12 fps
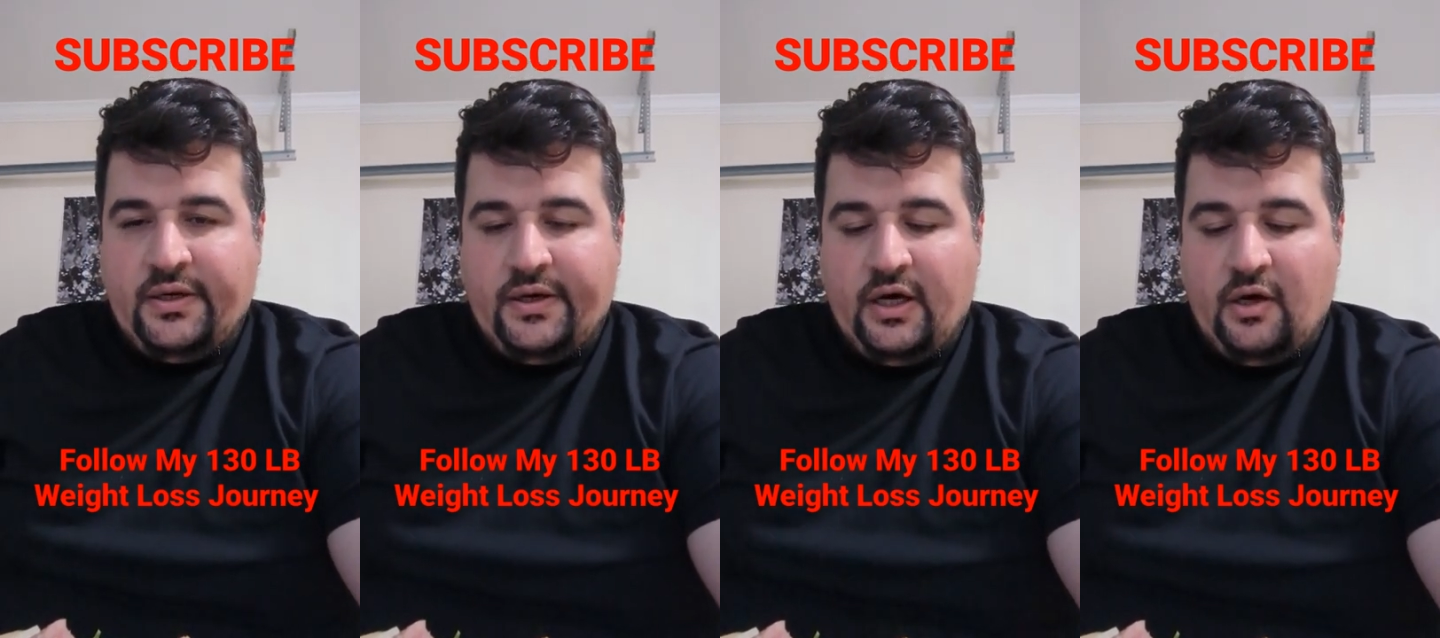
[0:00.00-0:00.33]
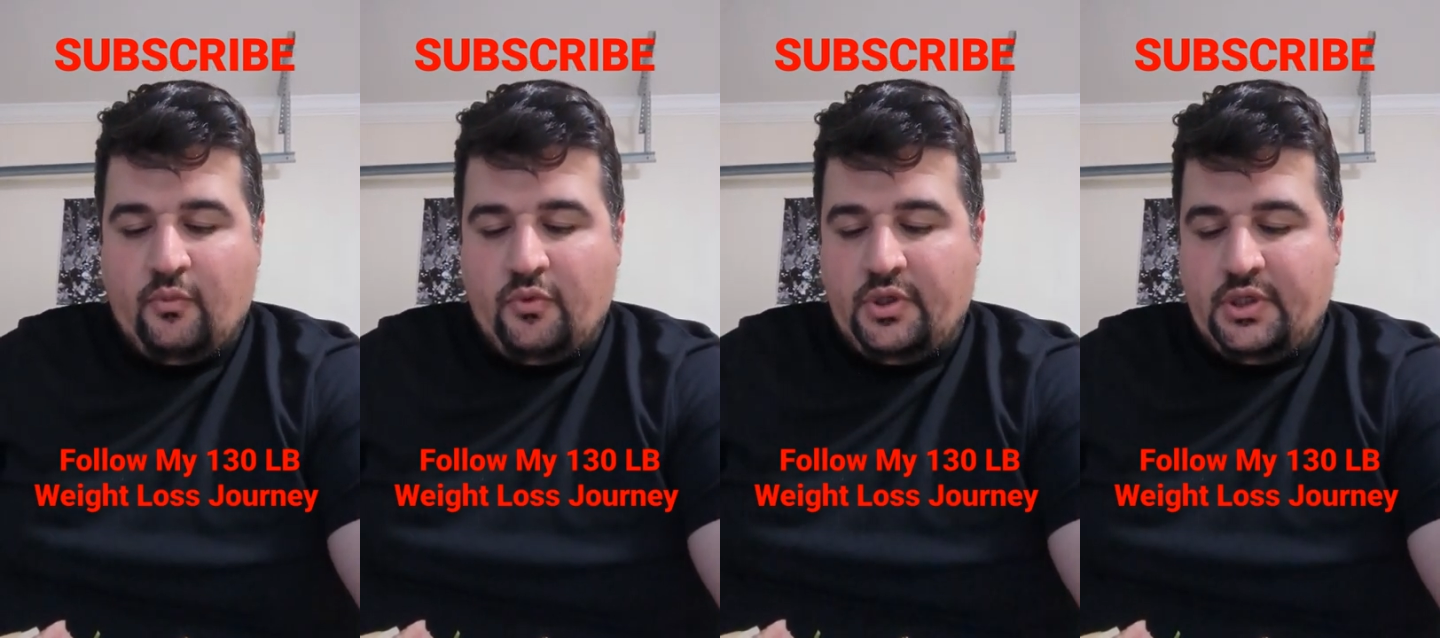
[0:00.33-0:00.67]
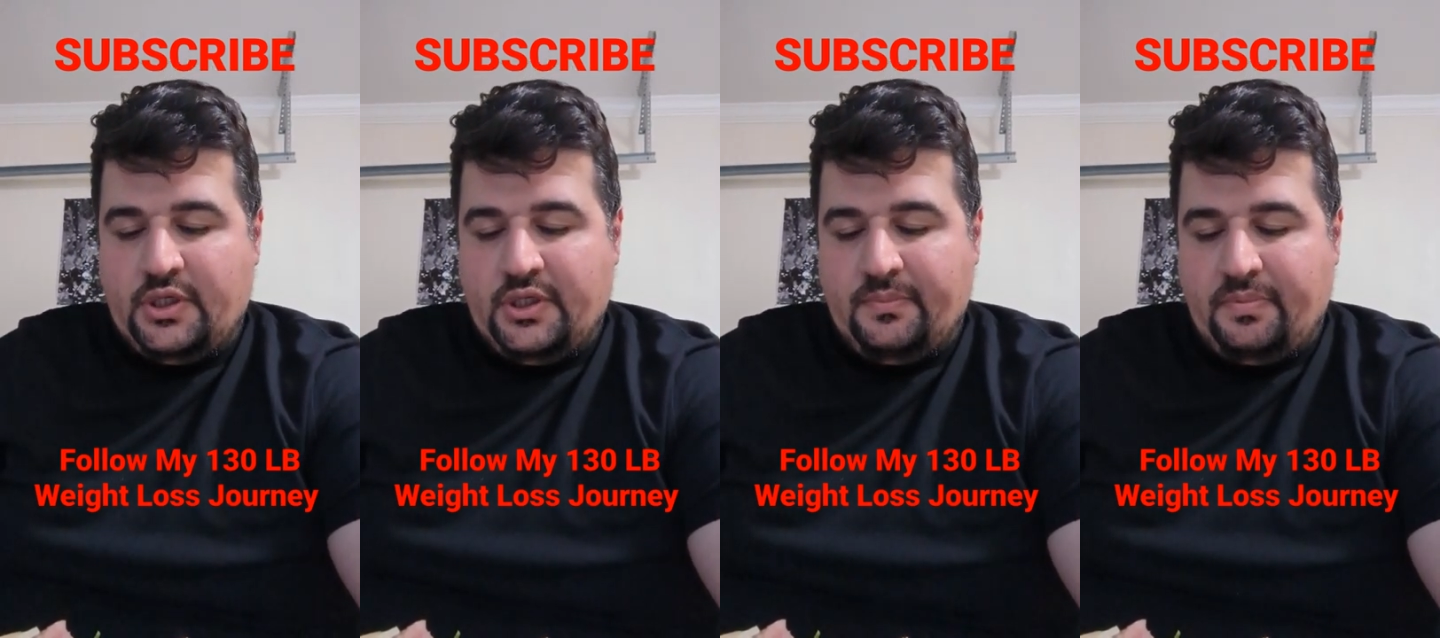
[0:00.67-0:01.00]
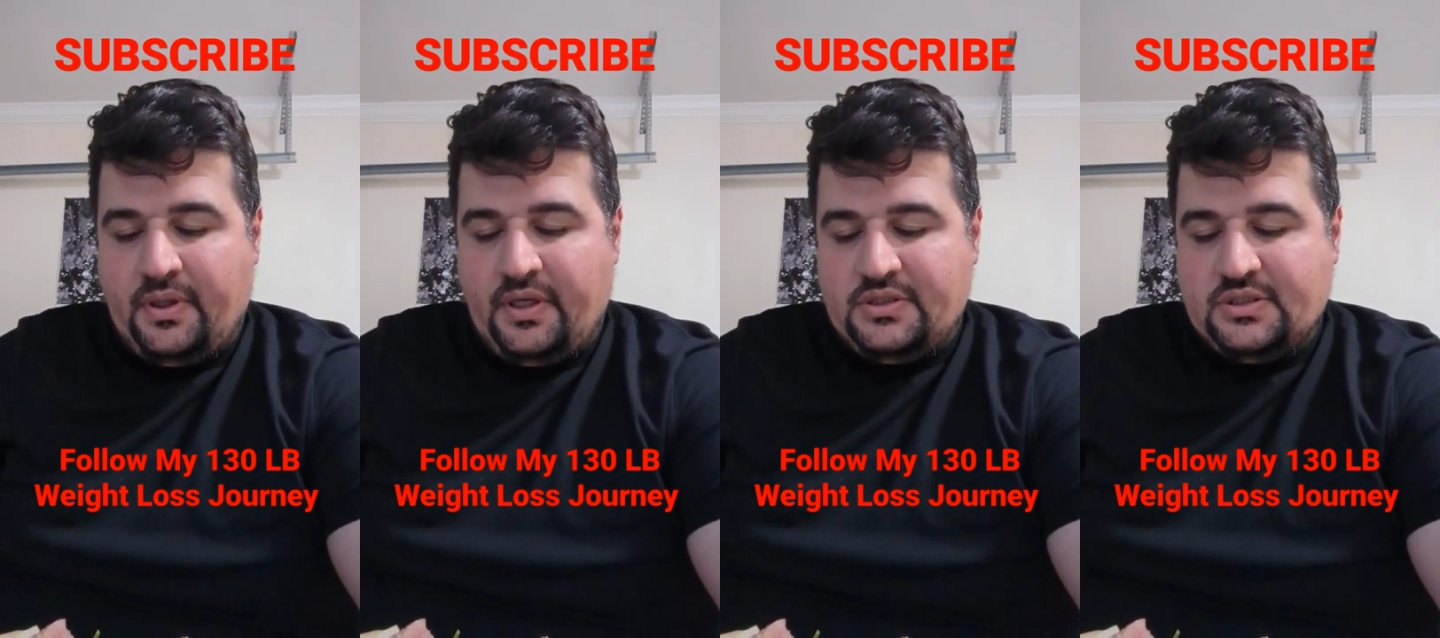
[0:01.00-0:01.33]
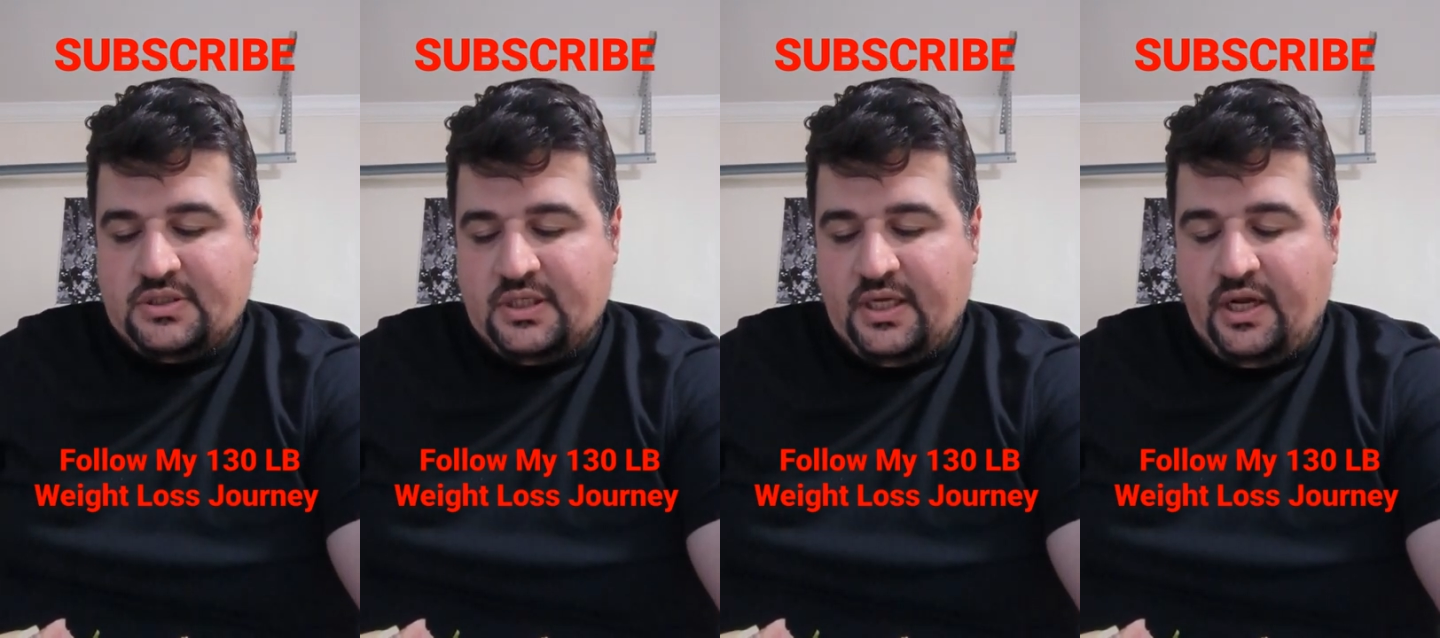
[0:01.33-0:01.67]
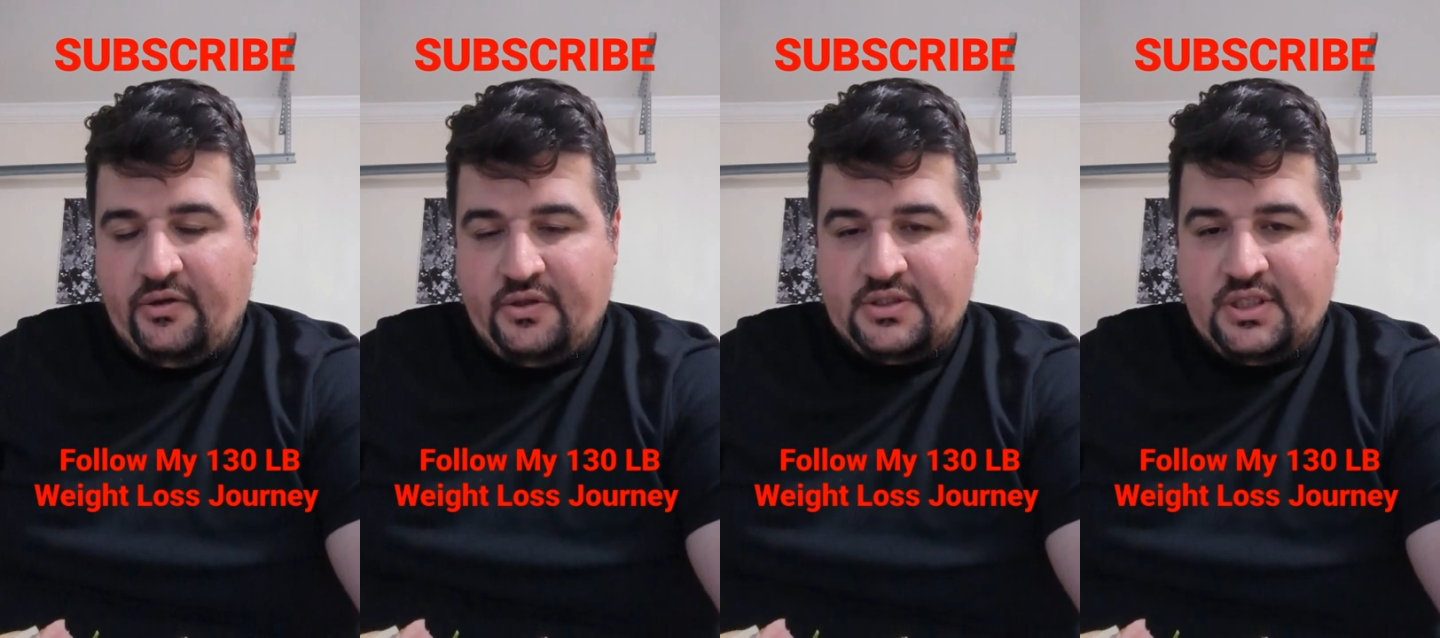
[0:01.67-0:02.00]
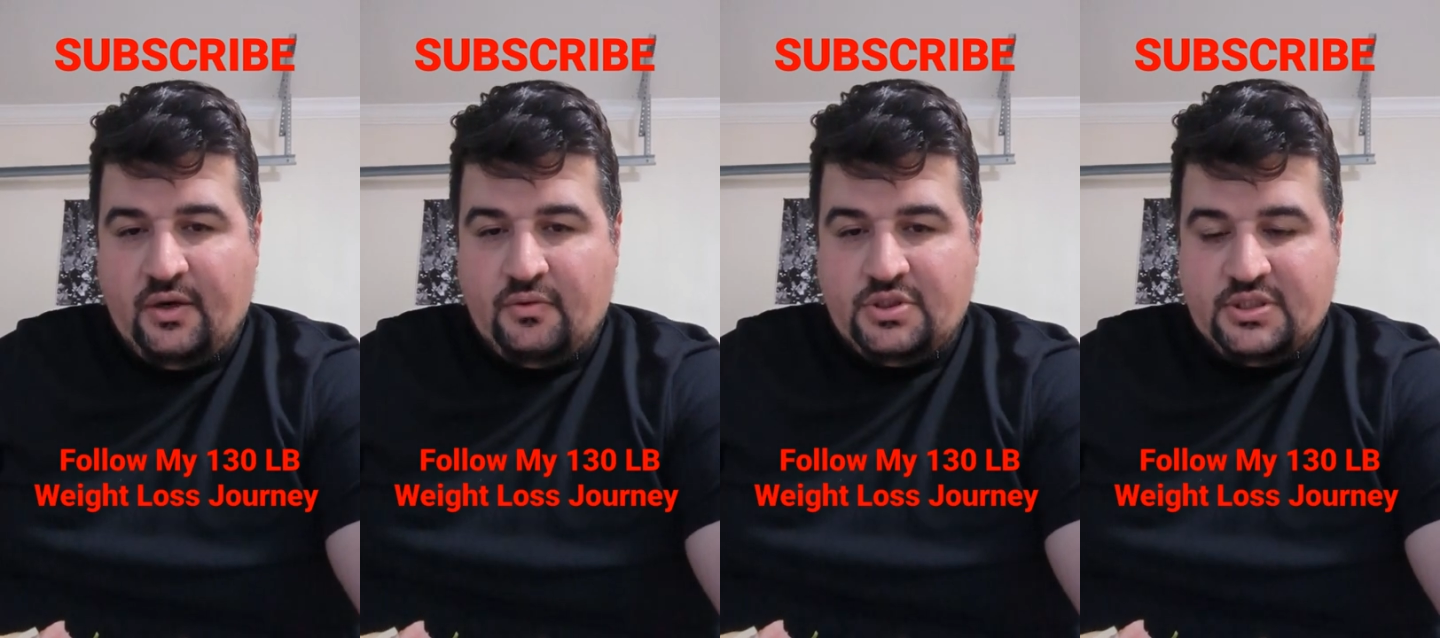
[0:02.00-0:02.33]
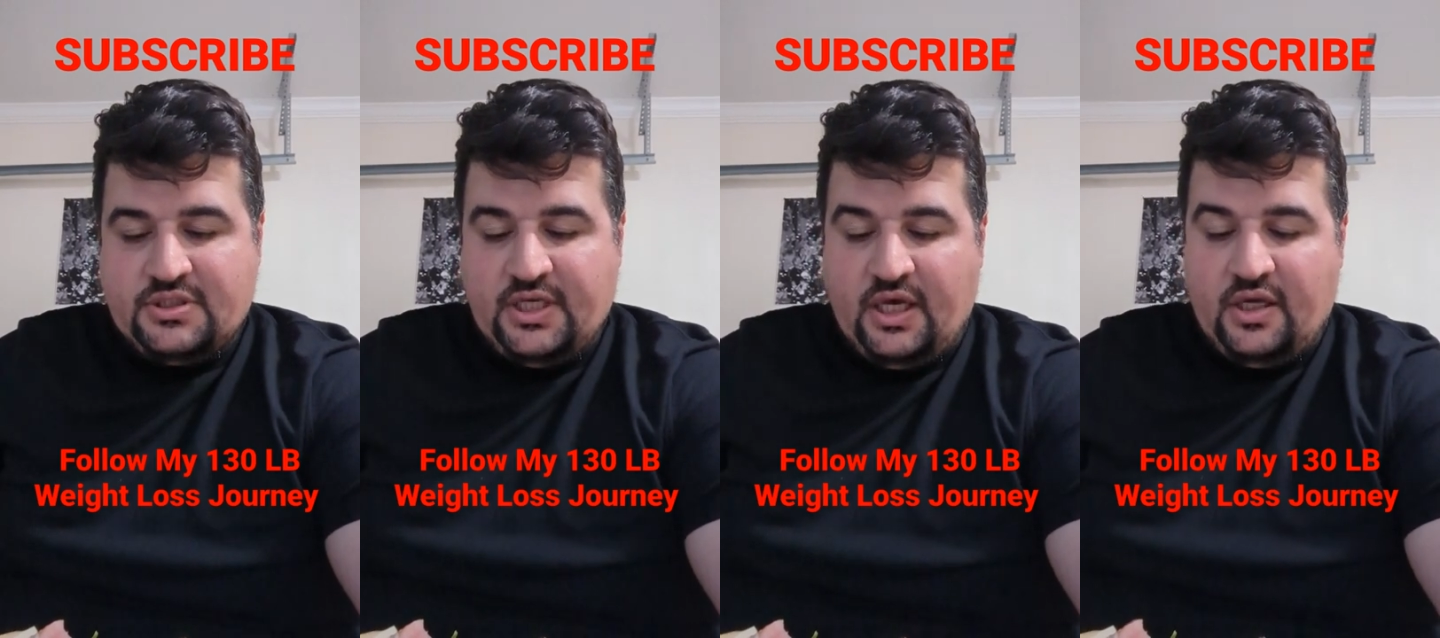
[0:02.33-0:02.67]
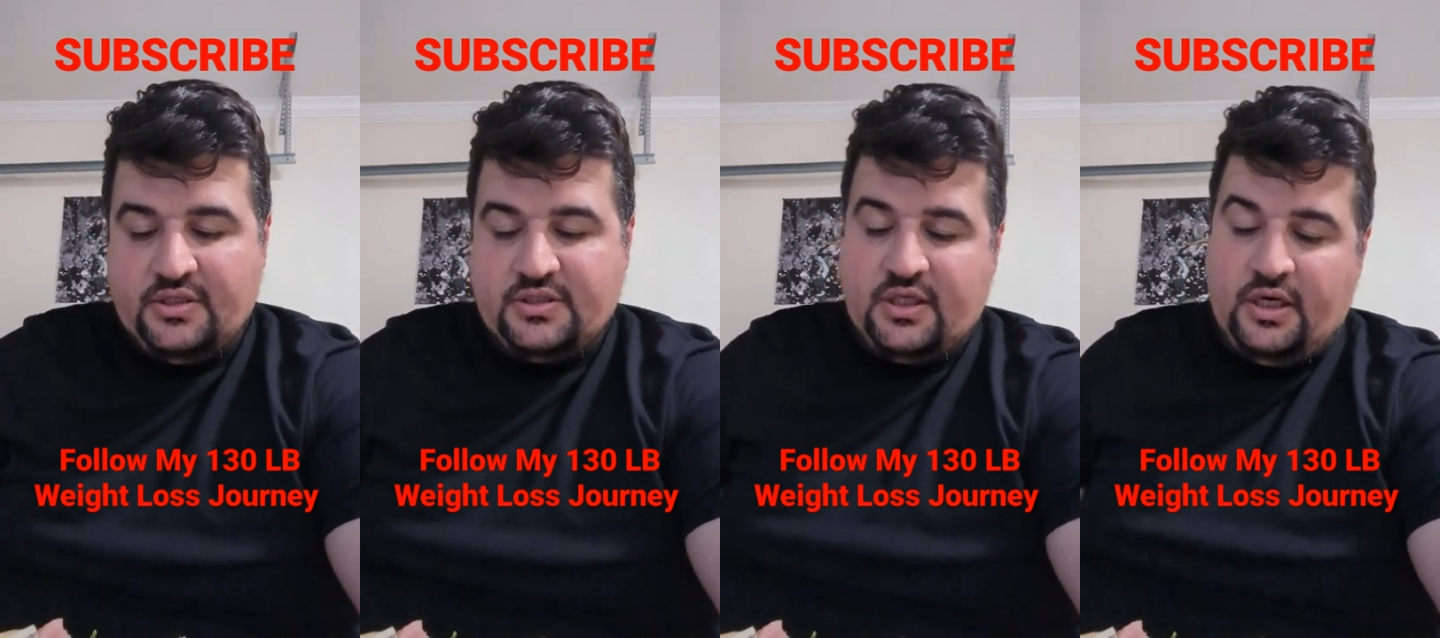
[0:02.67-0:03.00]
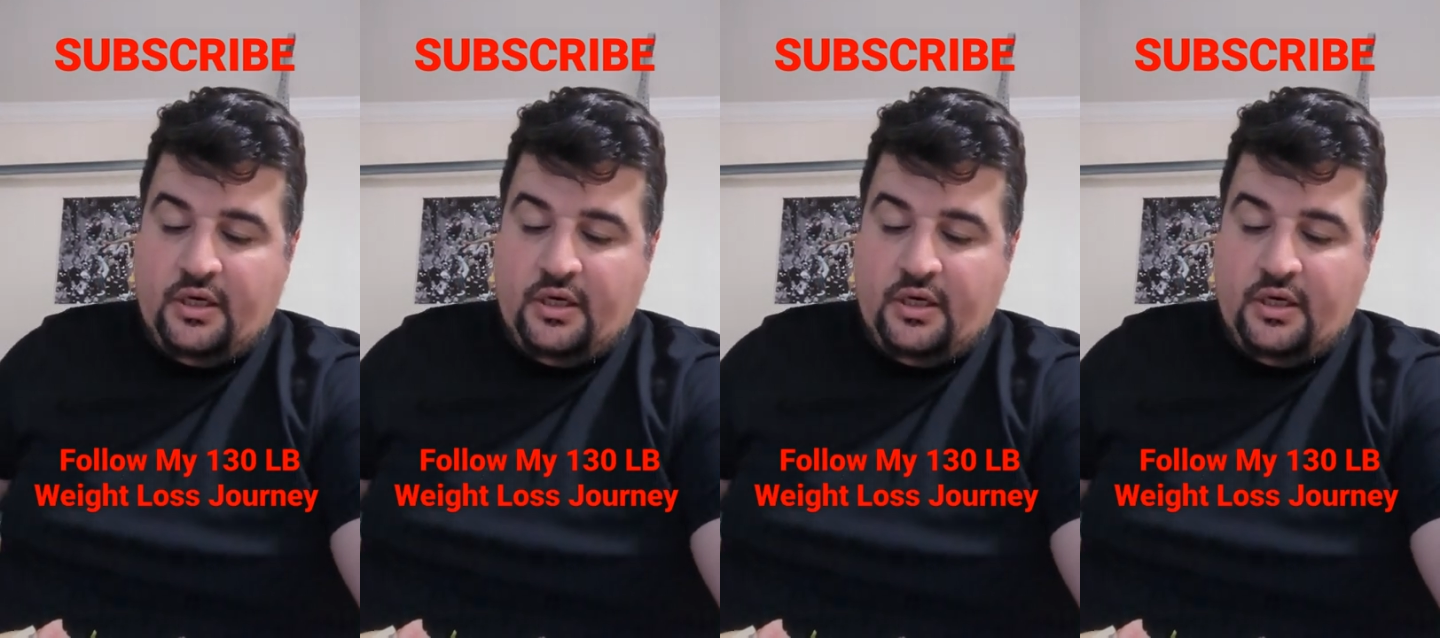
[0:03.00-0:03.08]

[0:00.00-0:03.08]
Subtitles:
Really good place to get healthy sandwiches, salads.